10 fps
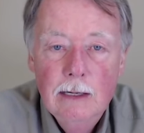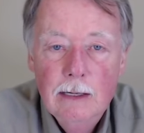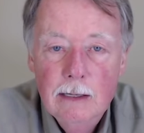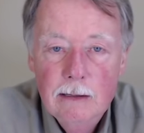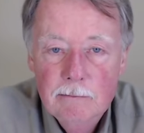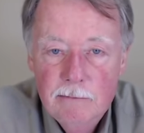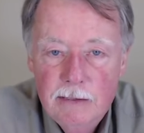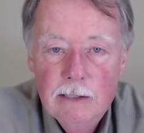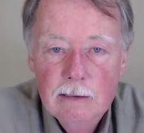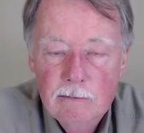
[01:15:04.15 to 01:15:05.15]
uh,
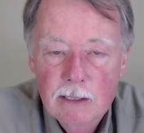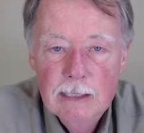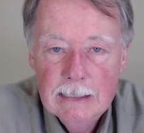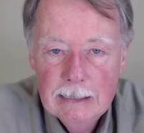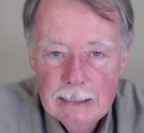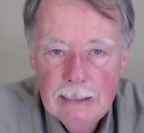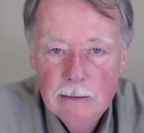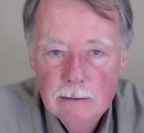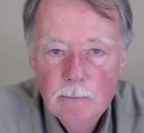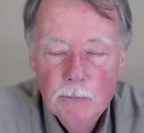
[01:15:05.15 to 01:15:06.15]
very, very clean.